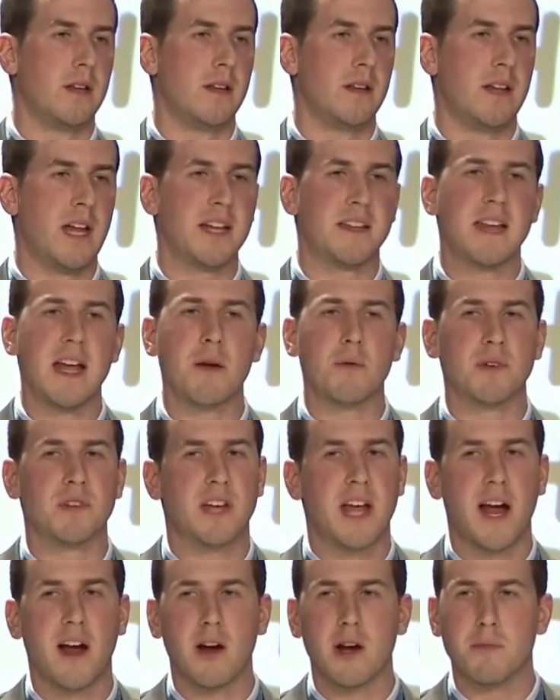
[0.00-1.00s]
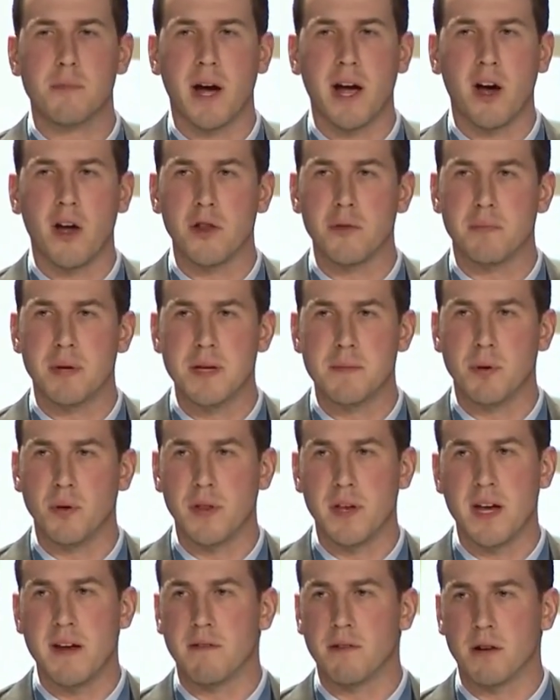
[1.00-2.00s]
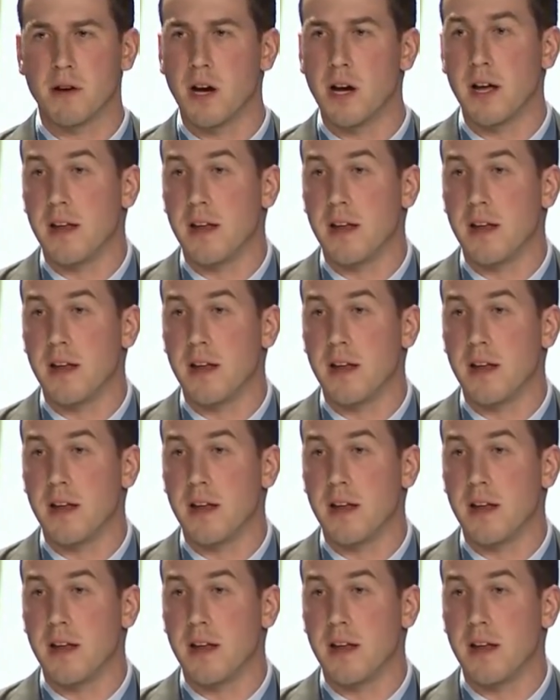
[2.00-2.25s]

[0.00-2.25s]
that day was carried by all the people that haven't